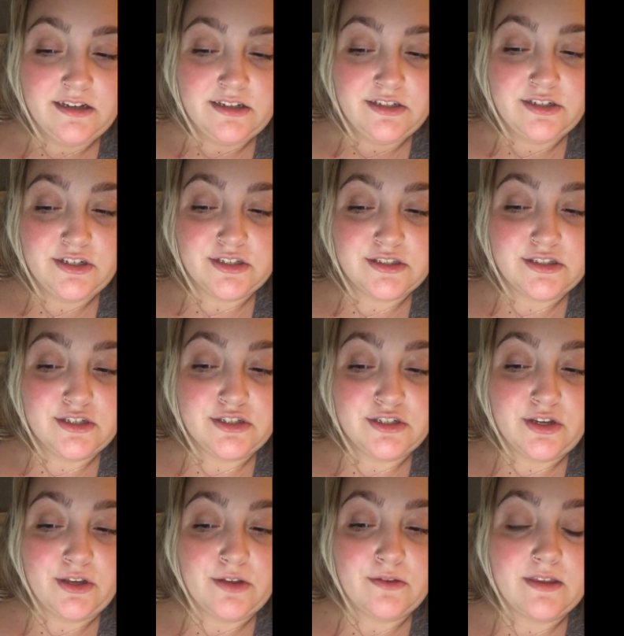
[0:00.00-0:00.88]
just to
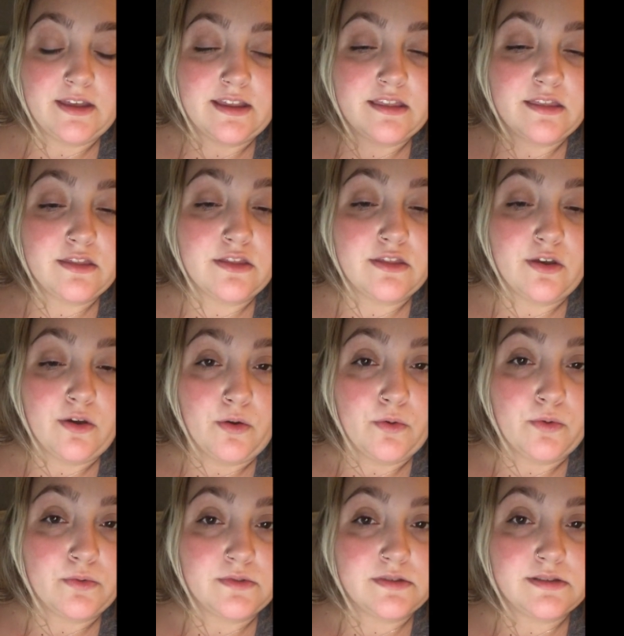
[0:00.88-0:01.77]
show you that
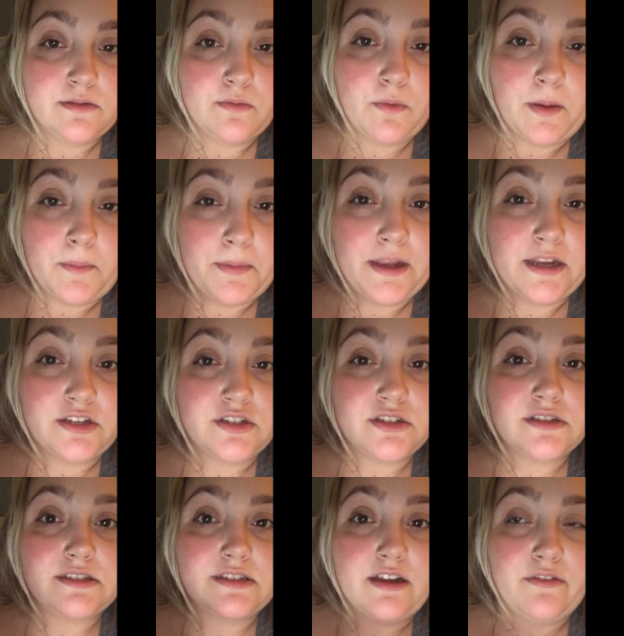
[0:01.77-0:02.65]
those web
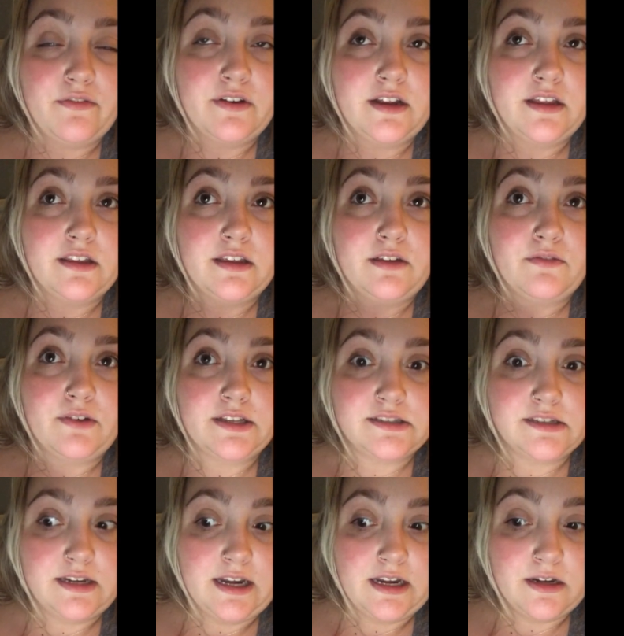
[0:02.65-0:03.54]
pages definitely
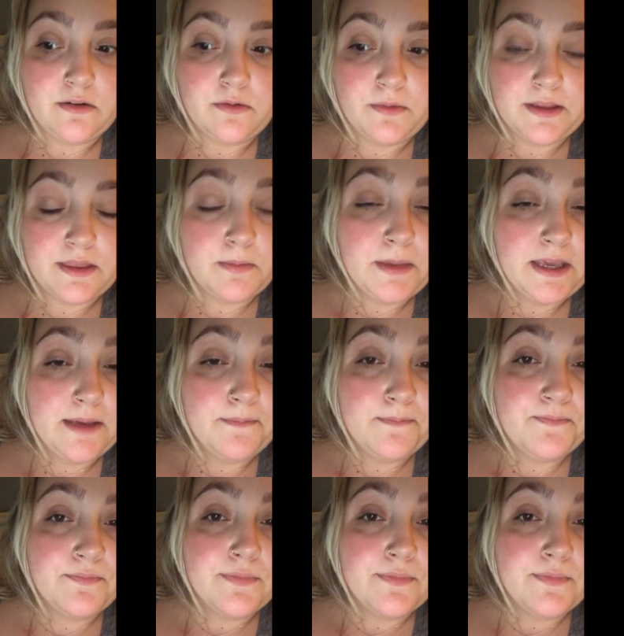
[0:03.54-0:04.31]
resonated with me.